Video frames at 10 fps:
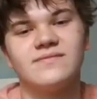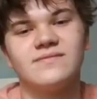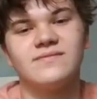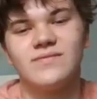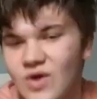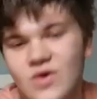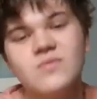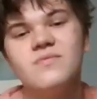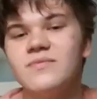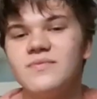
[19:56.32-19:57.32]
No.
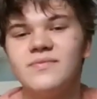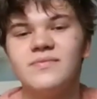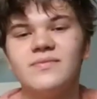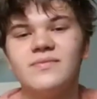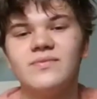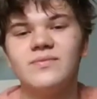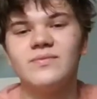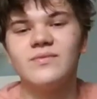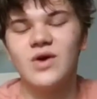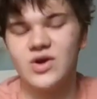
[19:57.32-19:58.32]
No.
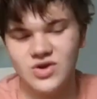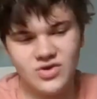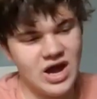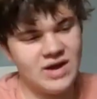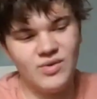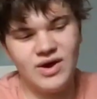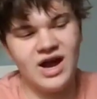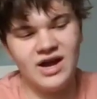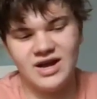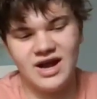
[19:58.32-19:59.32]
Are you, I'm
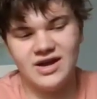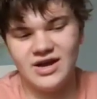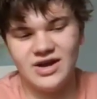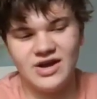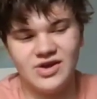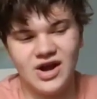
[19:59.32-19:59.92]
I, I I